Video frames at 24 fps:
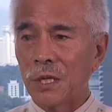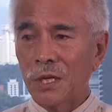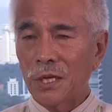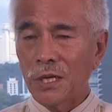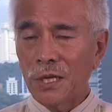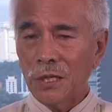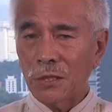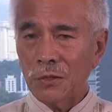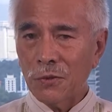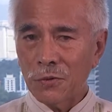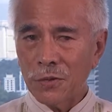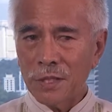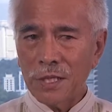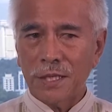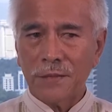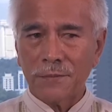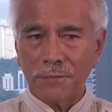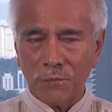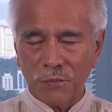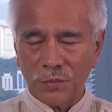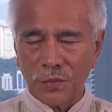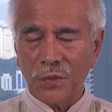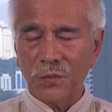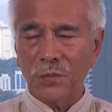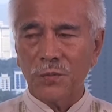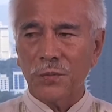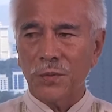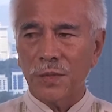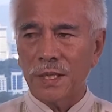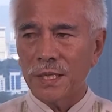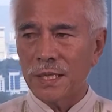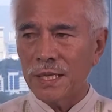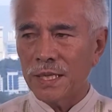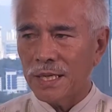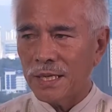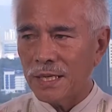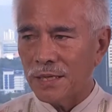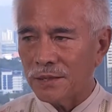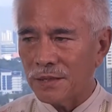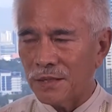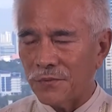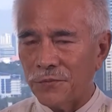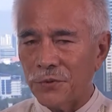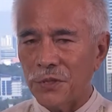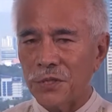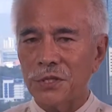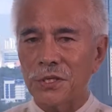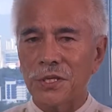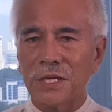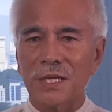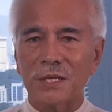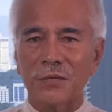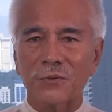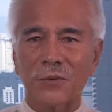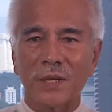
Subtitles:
including when the Fijians